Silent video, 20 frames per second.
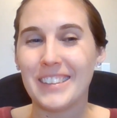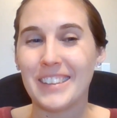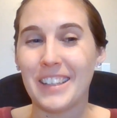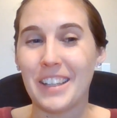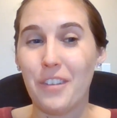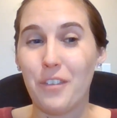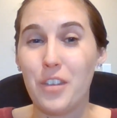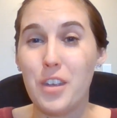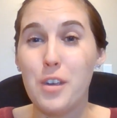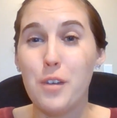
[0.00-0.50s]

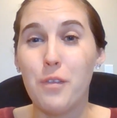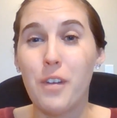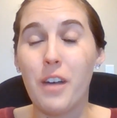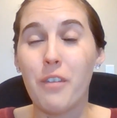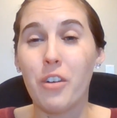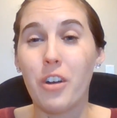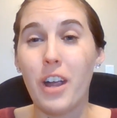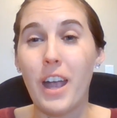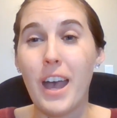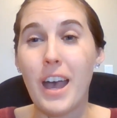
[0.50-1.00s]
If you've
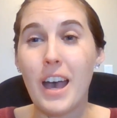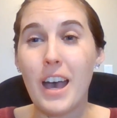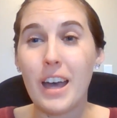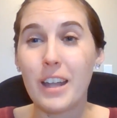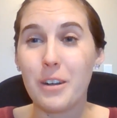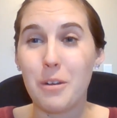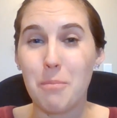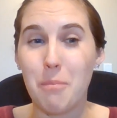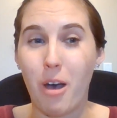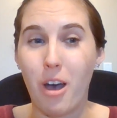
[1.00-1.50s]
ever had
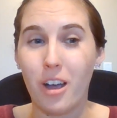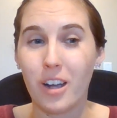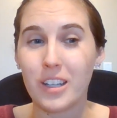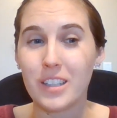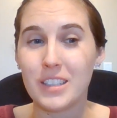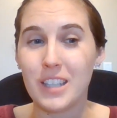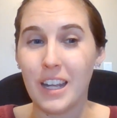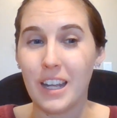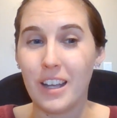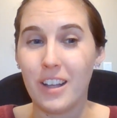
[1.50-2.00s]
a
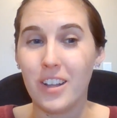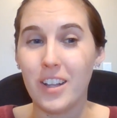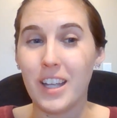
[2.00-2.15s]
mocktail,